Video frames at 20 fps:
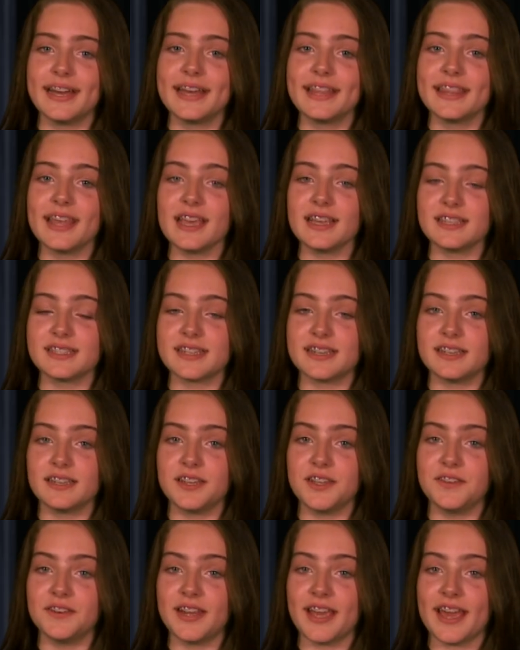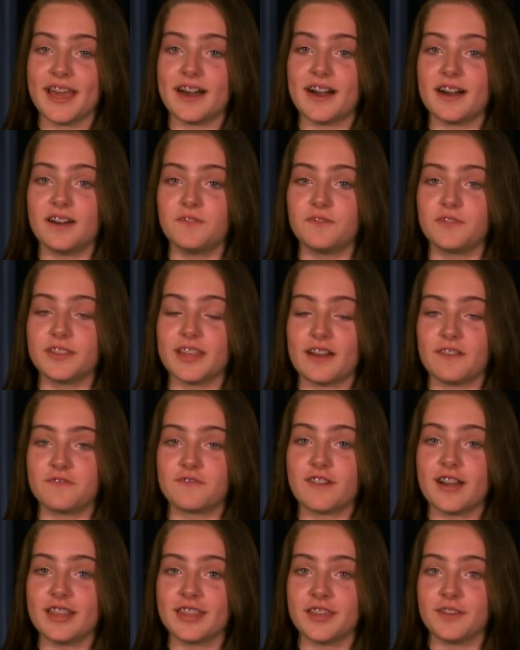Thanks, Neha, for that
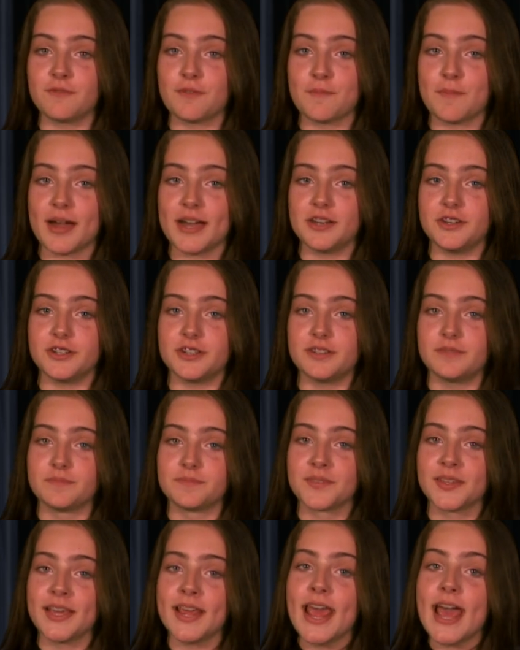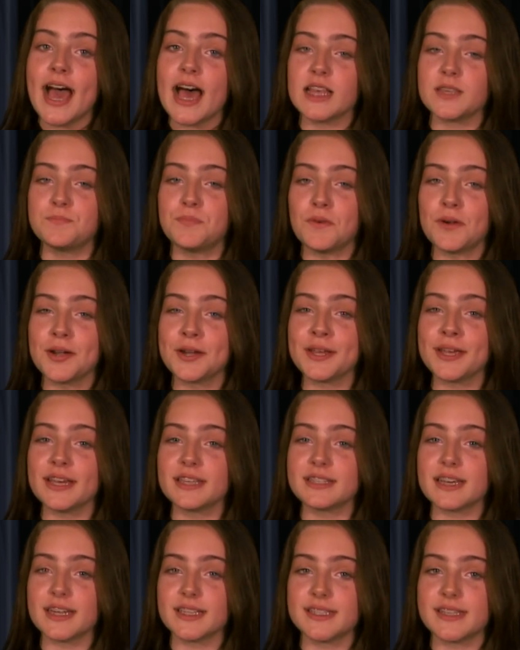friendly reminder. As boring
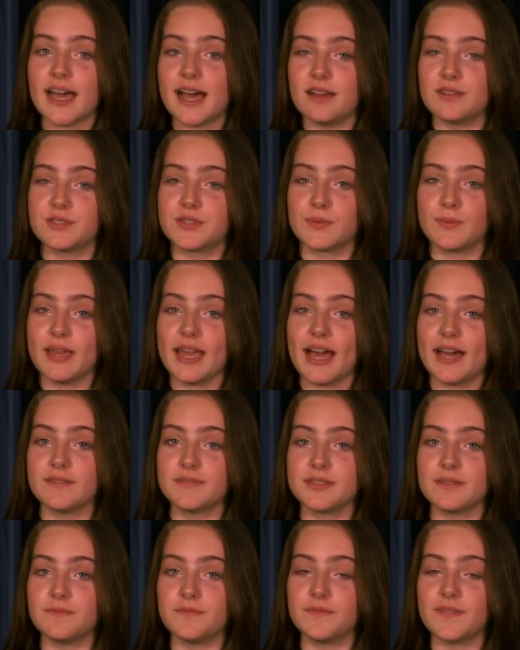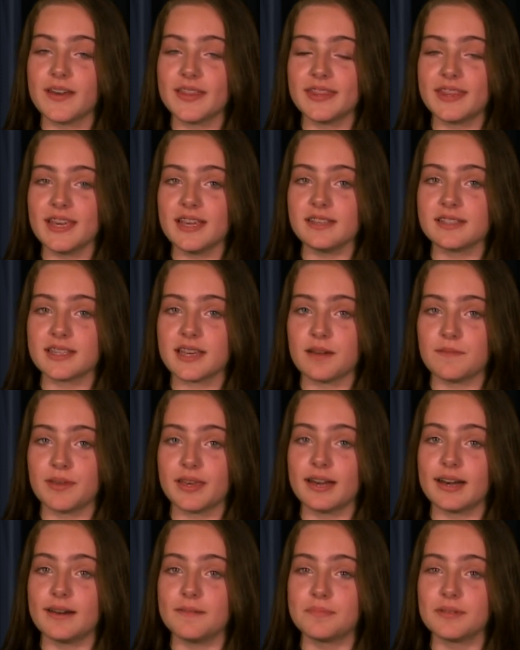as that sounds, we have some fun things
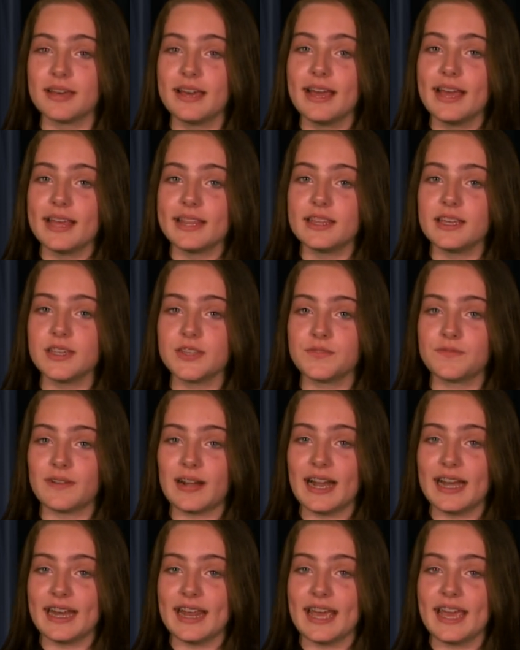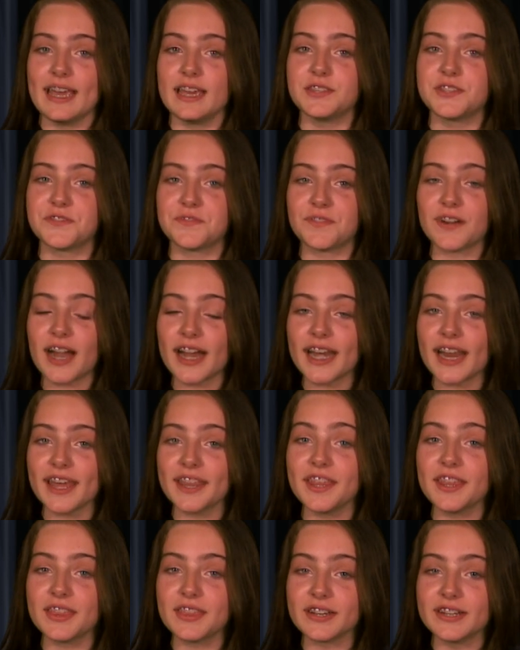coming up. This Friday is Friday
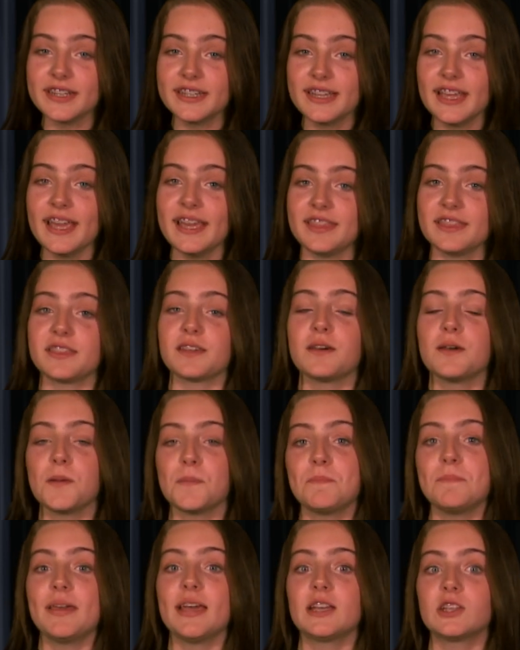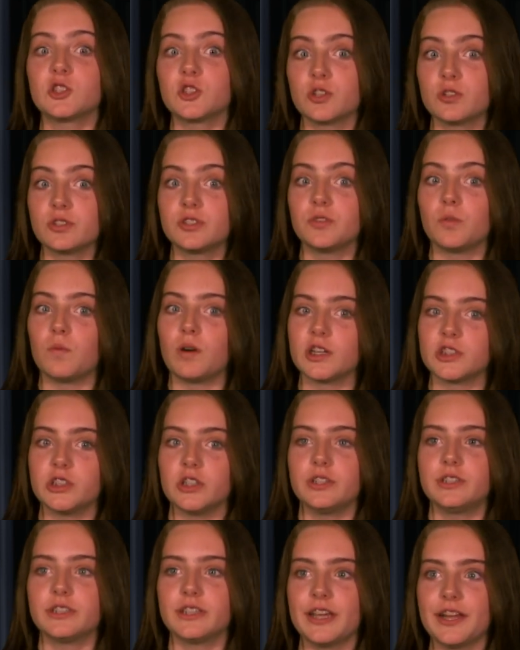the 13th. Make sure to watch
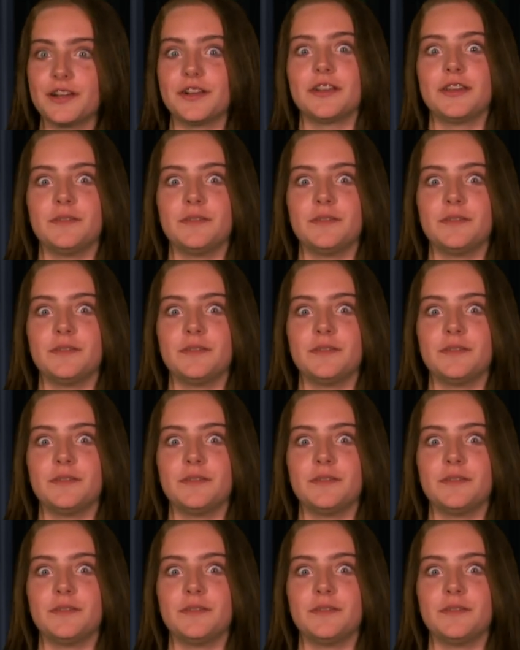a scary